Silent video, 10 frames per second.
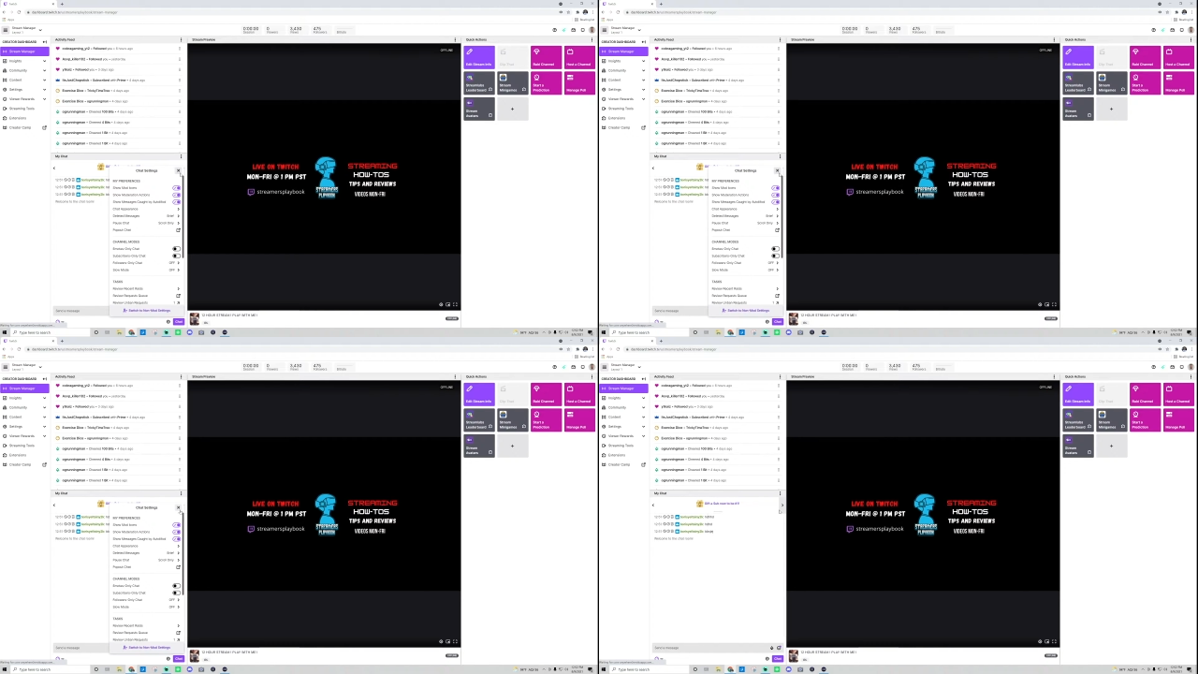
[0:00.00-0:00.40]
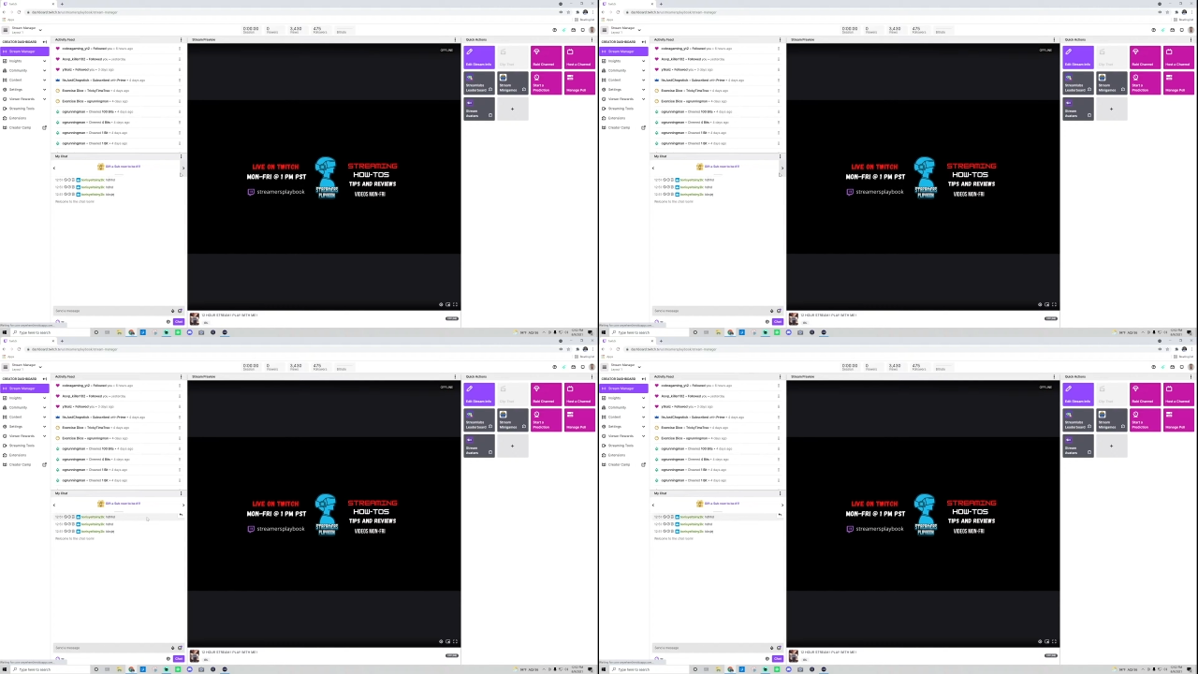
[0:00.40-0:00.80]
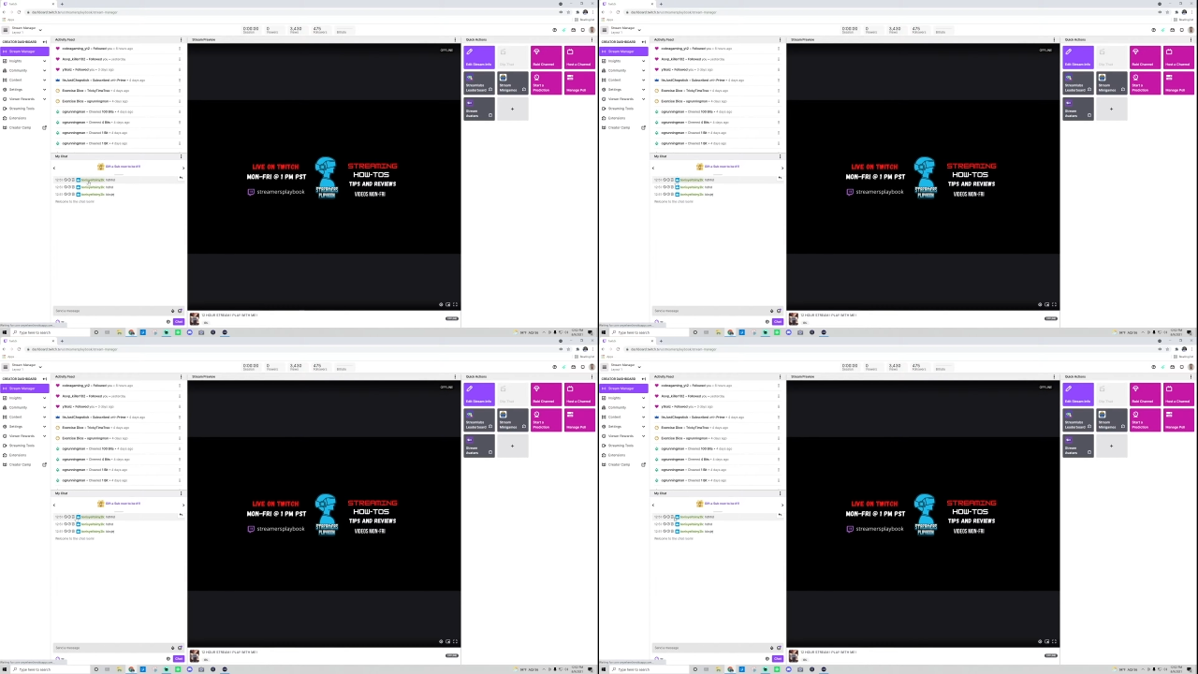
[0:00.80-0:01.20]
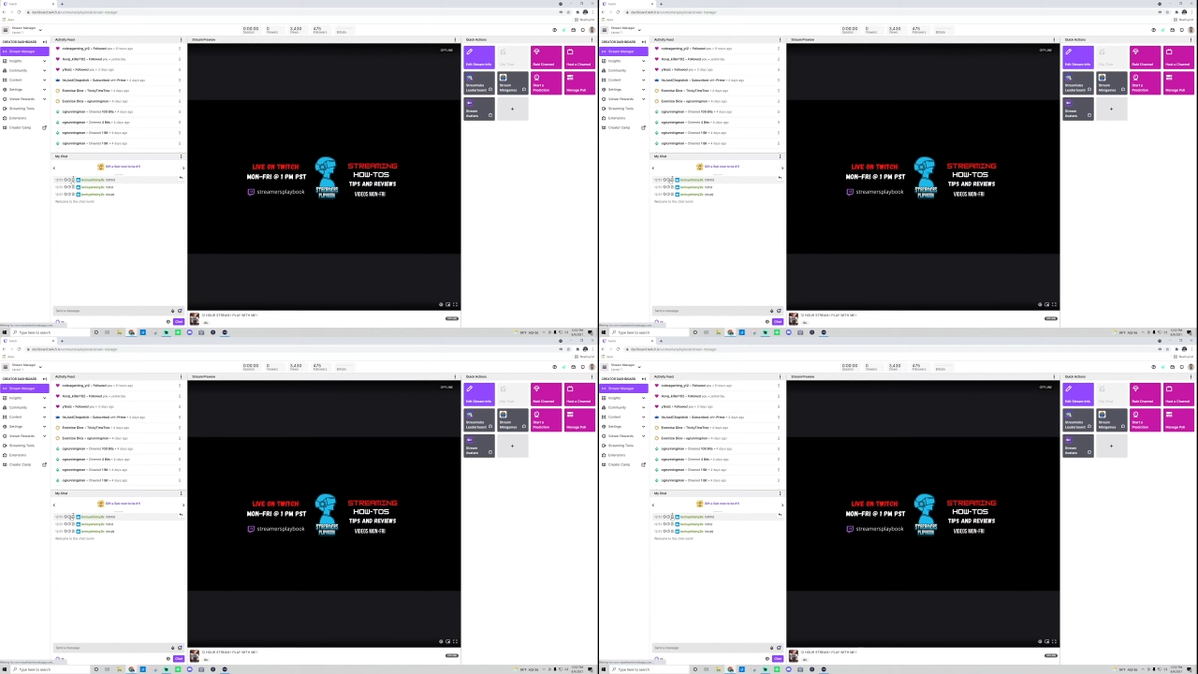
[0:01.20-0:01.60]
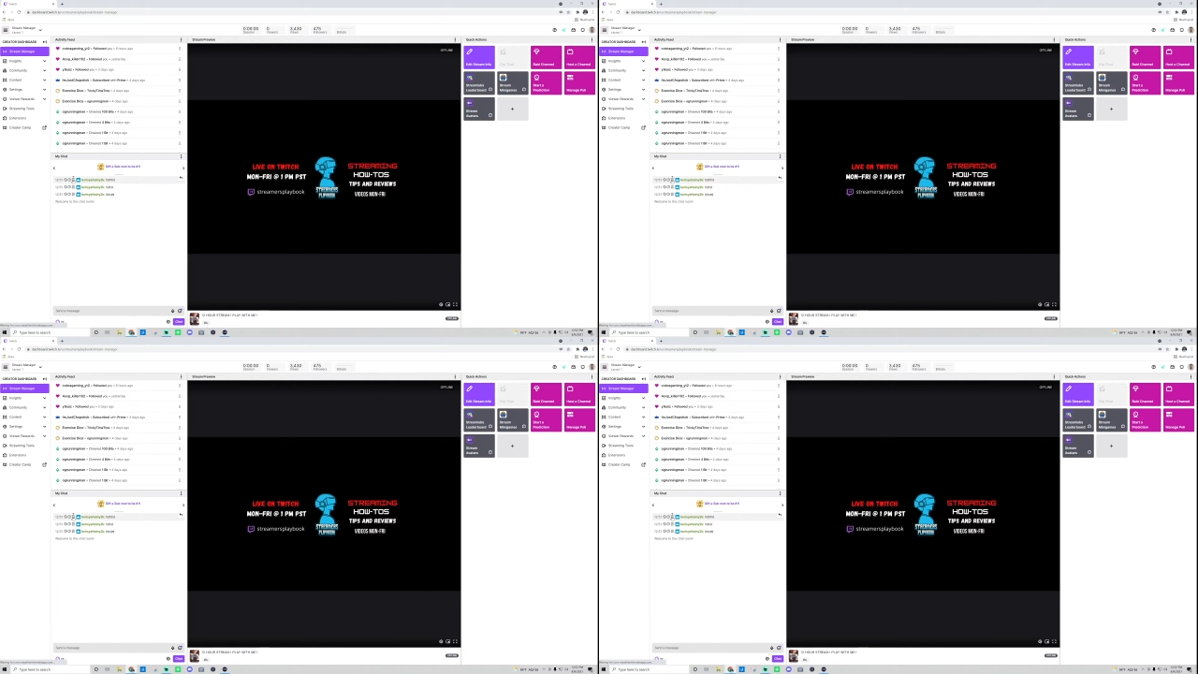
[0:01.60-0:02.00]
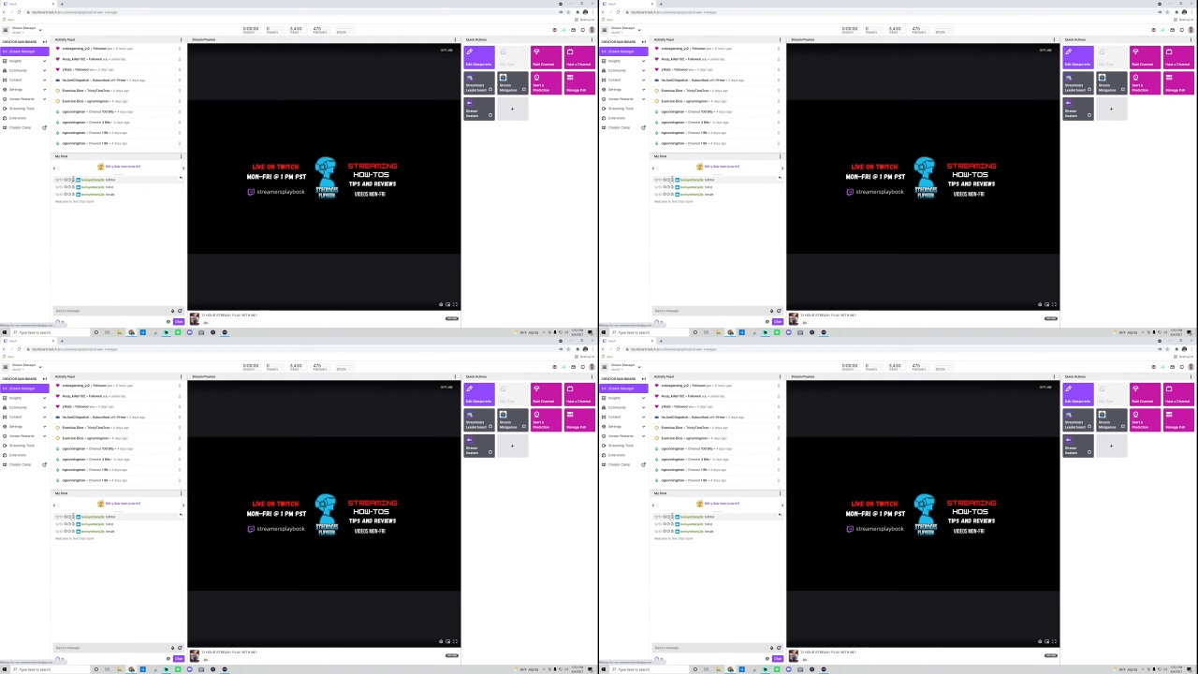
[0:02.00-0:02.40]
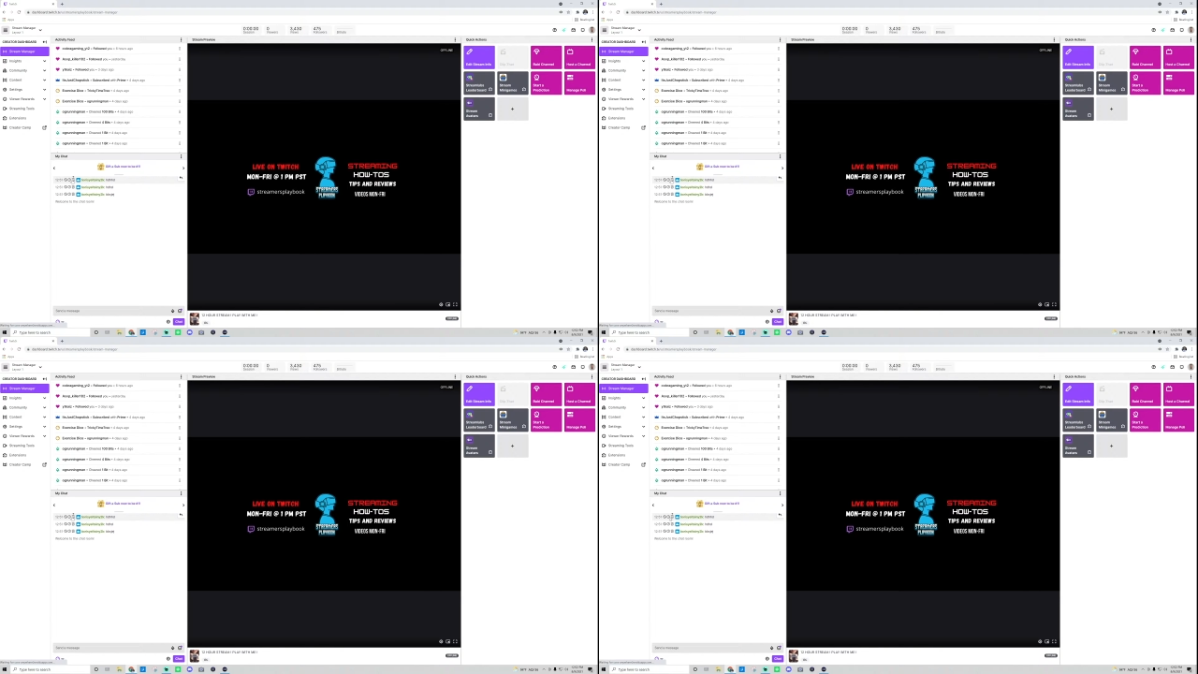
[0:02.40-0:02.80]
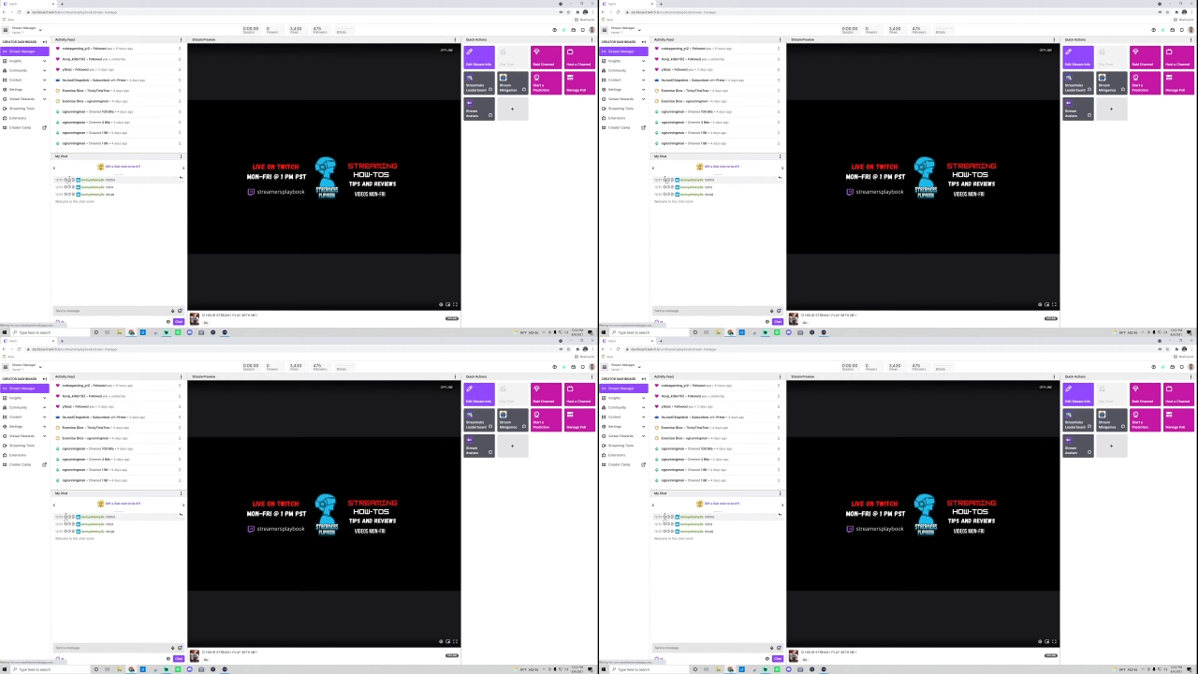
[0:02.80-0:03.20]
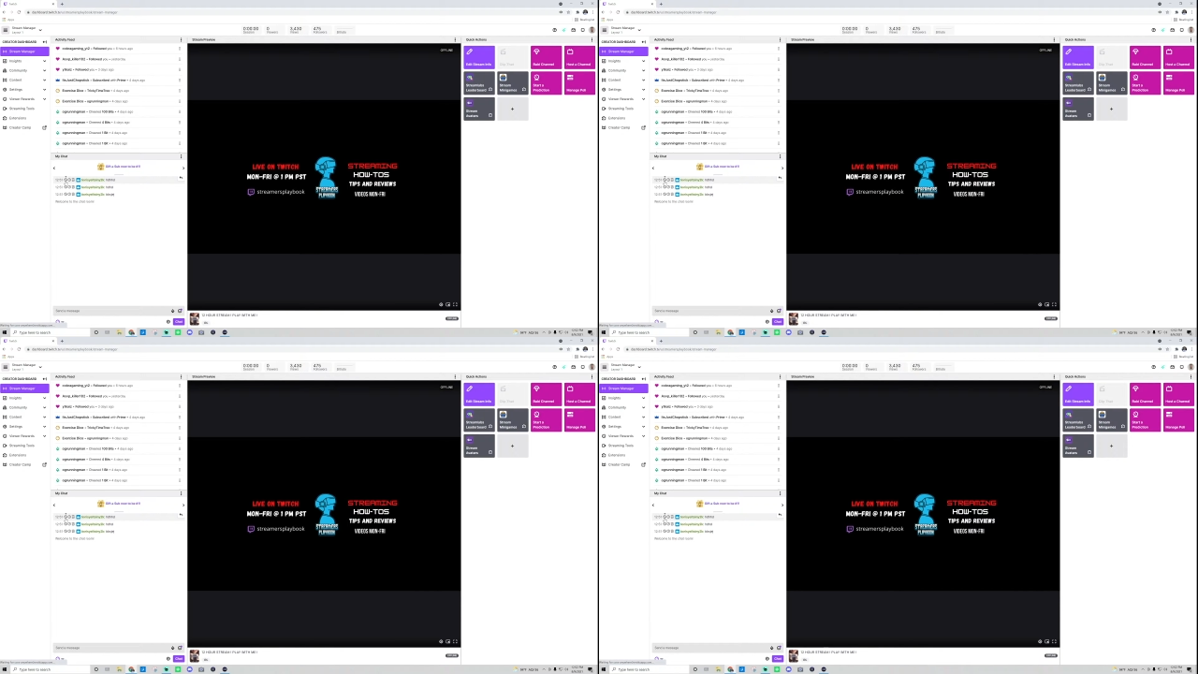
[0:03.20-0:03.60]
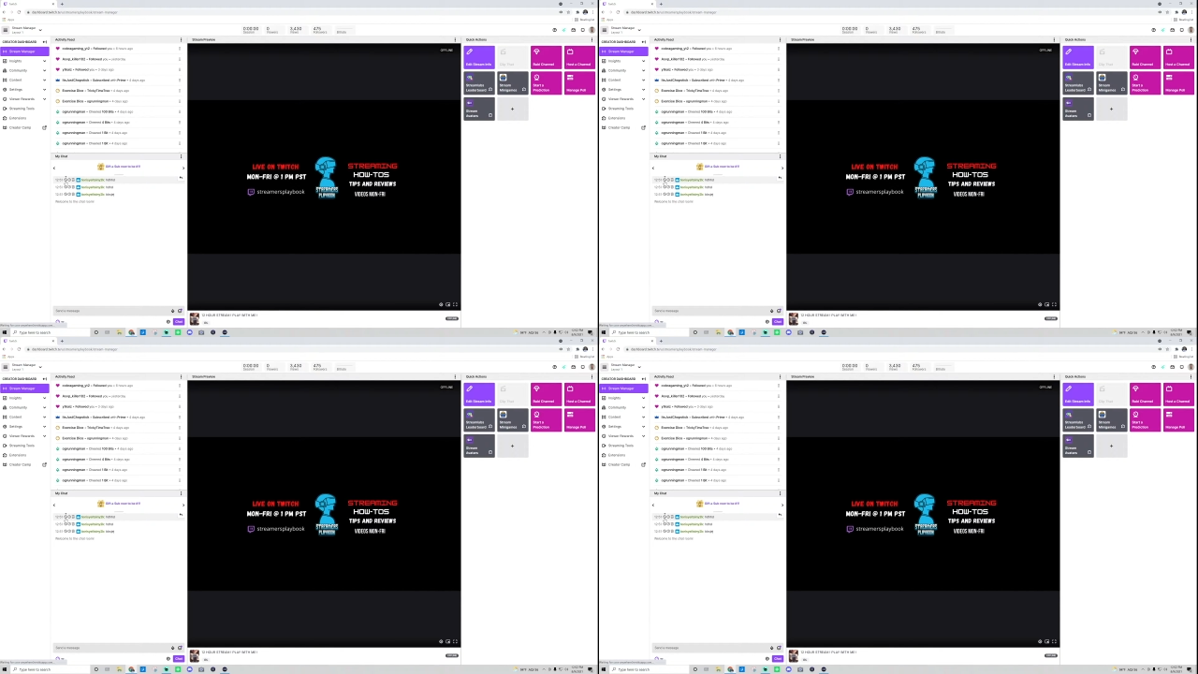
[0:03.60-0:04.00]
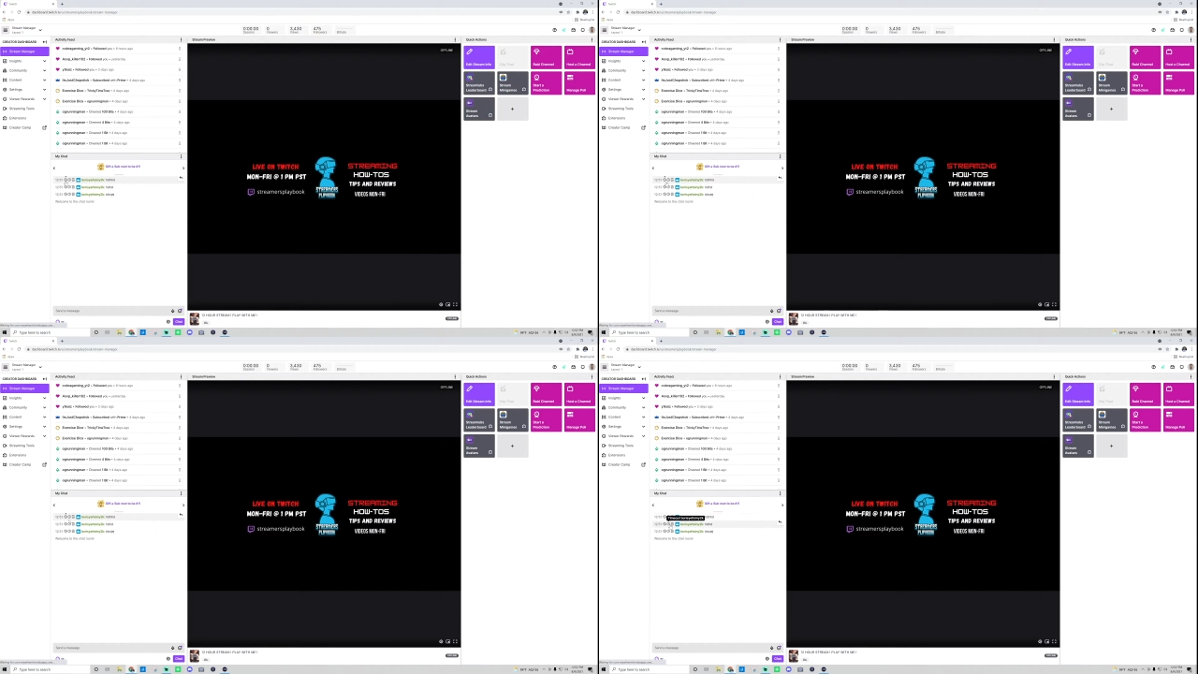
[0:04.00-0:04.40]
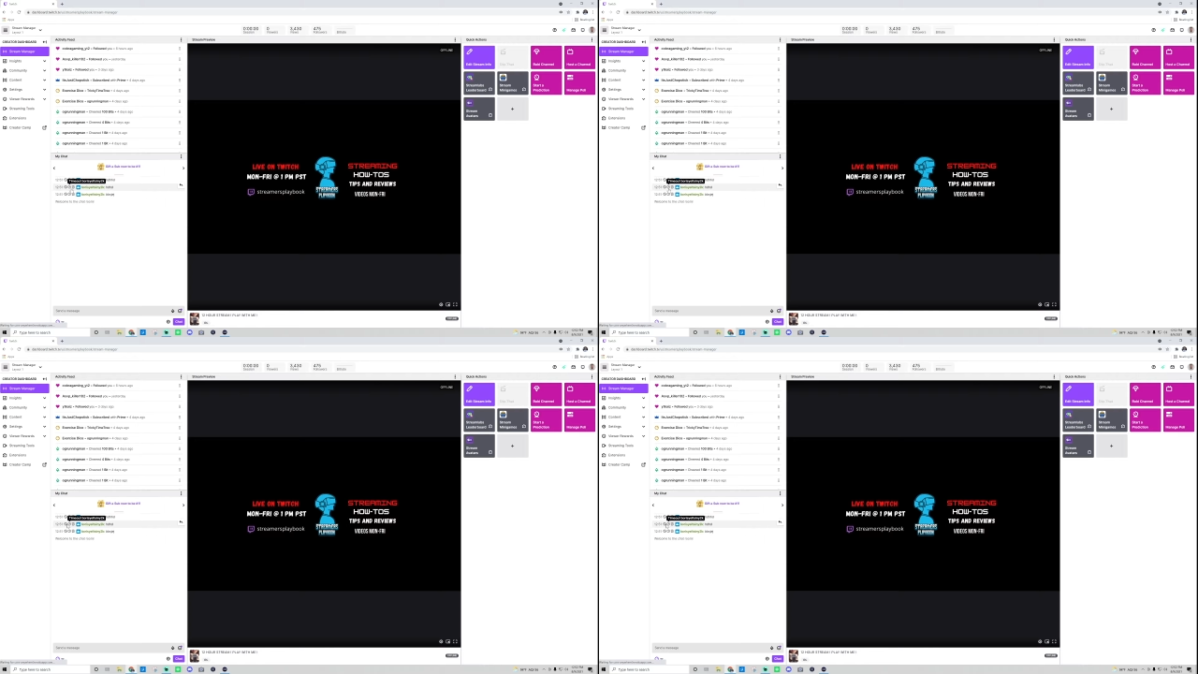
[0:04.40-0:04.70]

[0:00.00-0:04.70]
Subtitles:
(no speaker visible)